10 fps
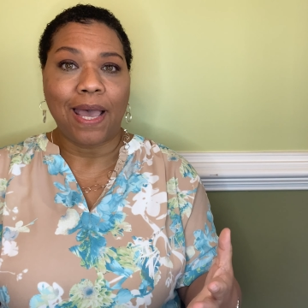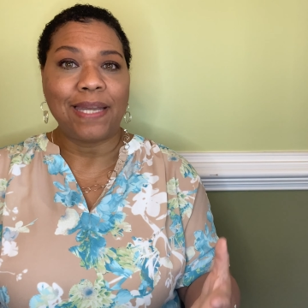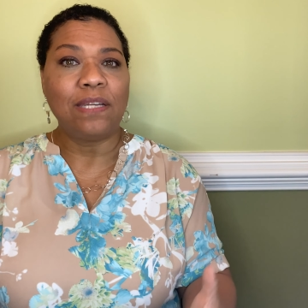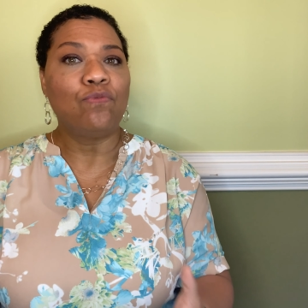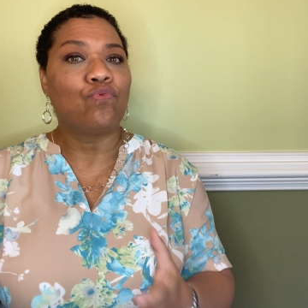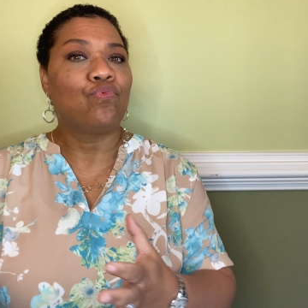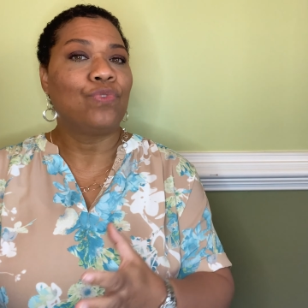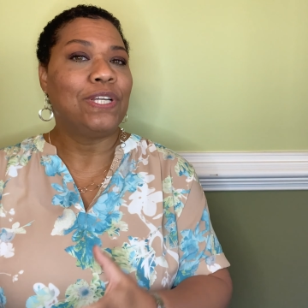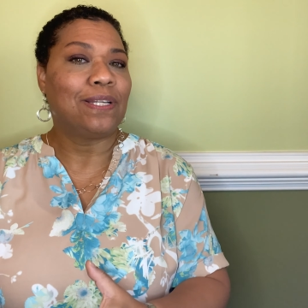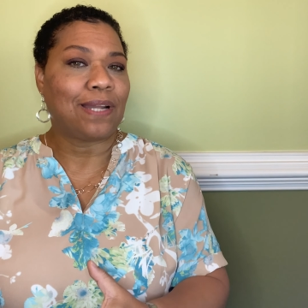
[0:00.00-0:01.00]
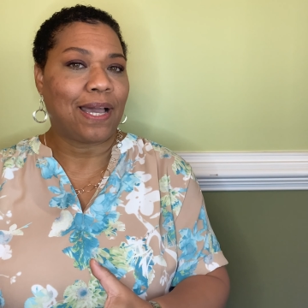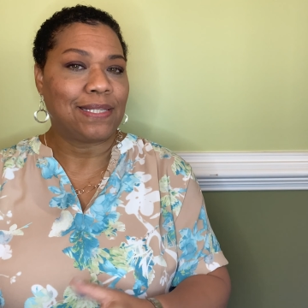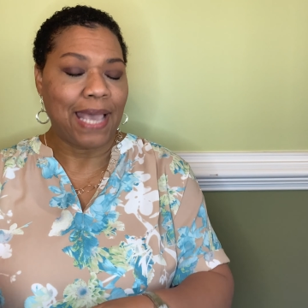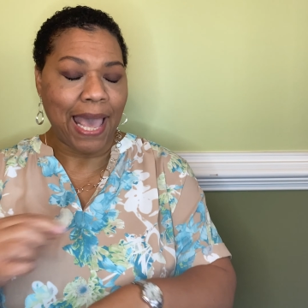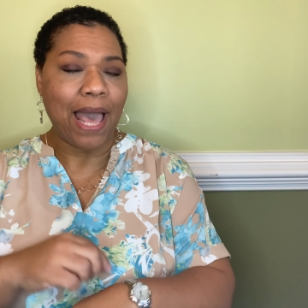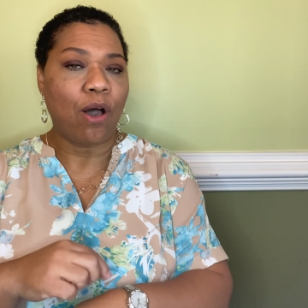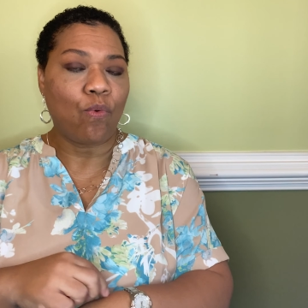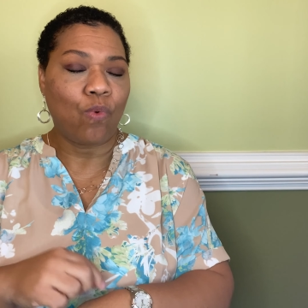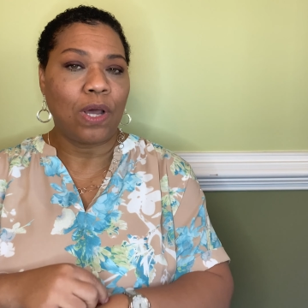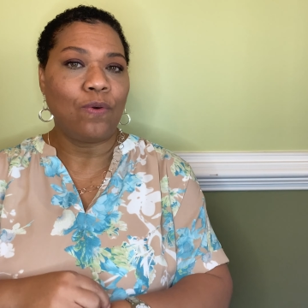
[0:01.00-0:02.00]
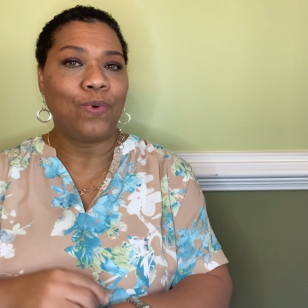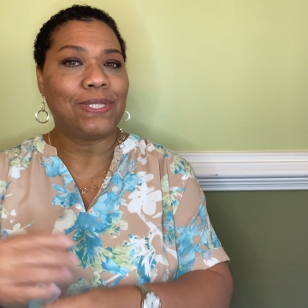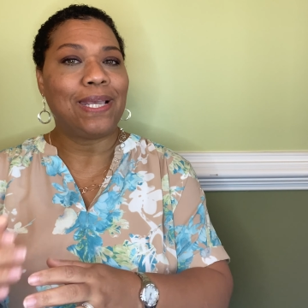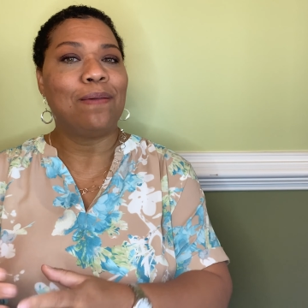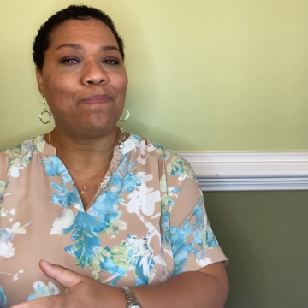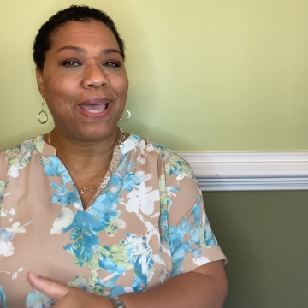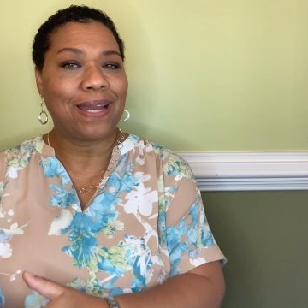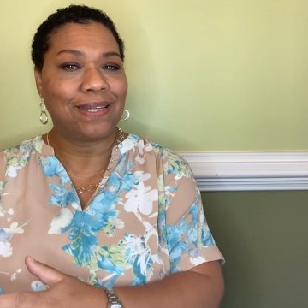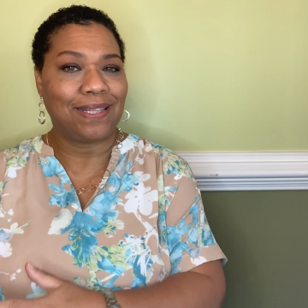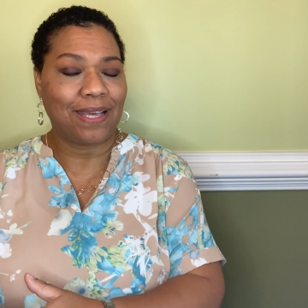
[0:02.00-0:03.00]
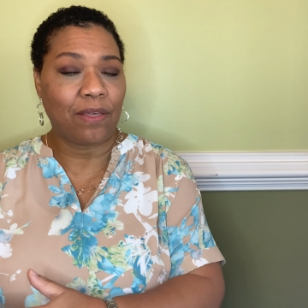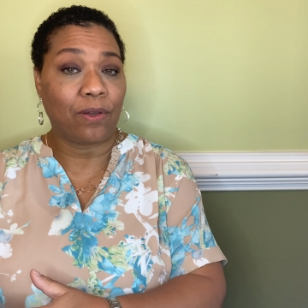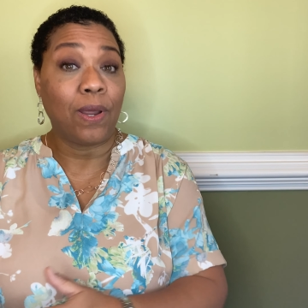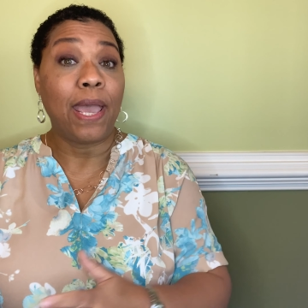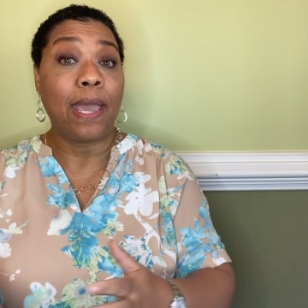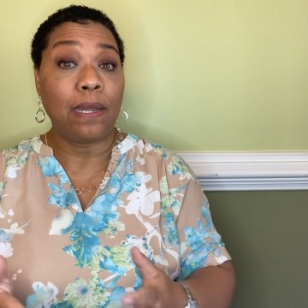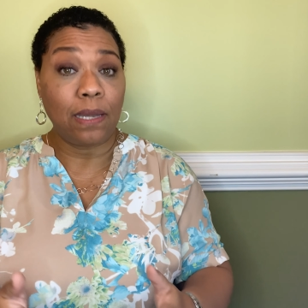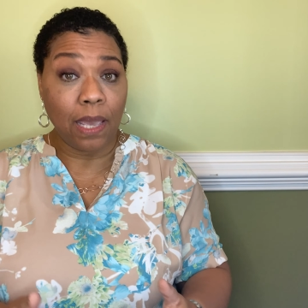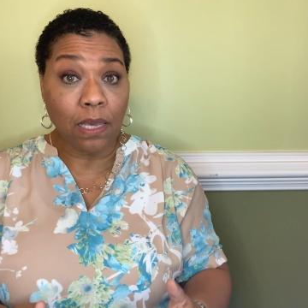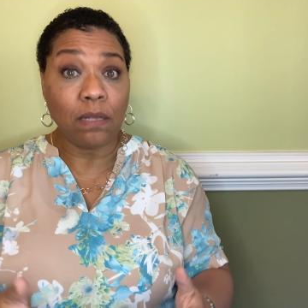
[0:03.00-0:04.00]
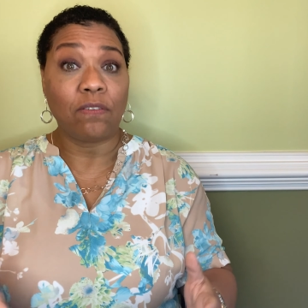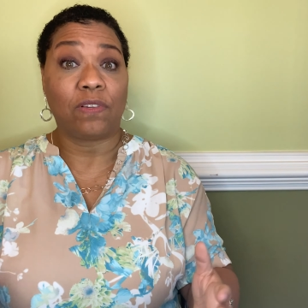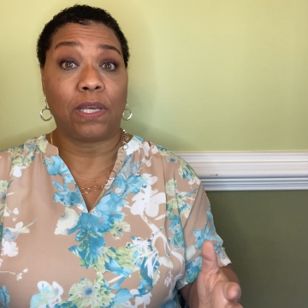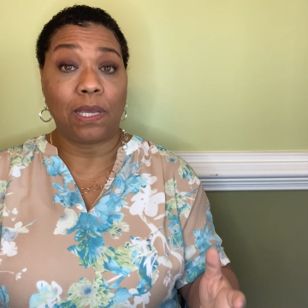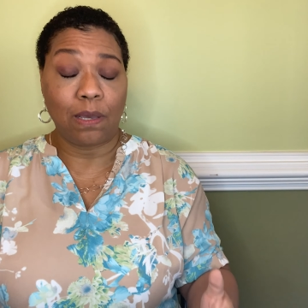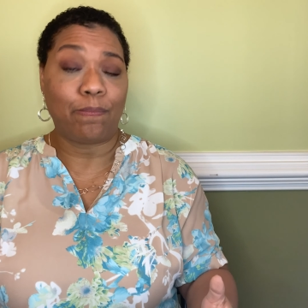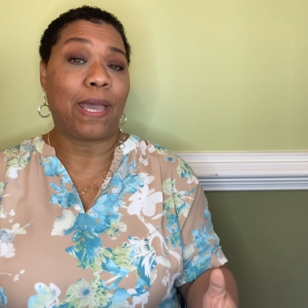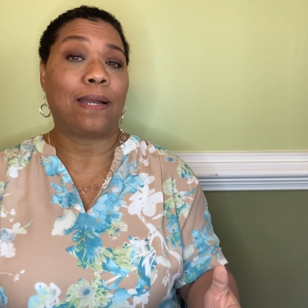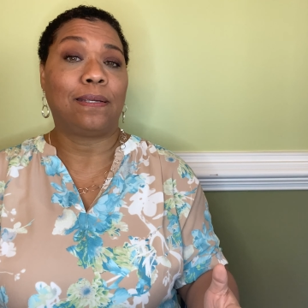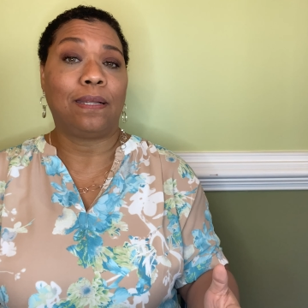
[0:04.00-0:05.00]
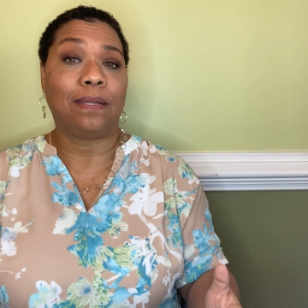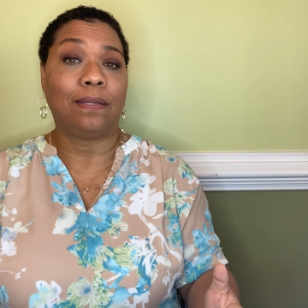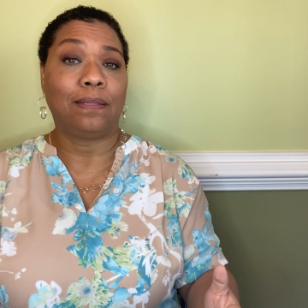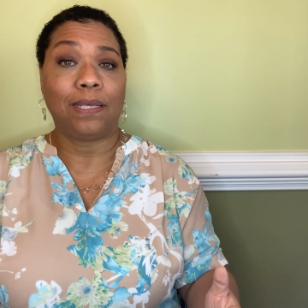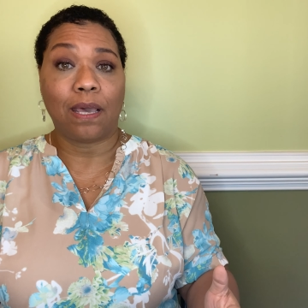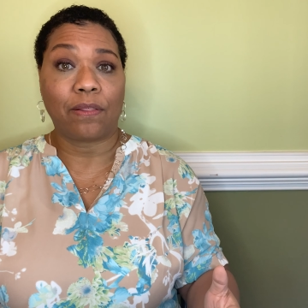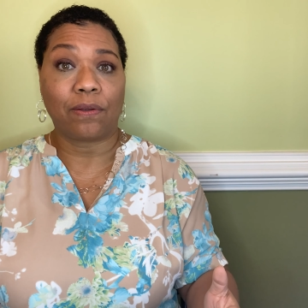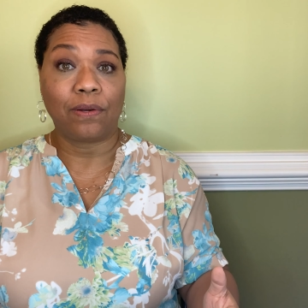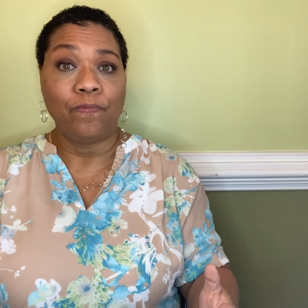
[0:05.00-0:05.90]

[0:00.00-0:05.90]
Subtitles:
I didn't realize how one was impacting the other and negatively impacting the other.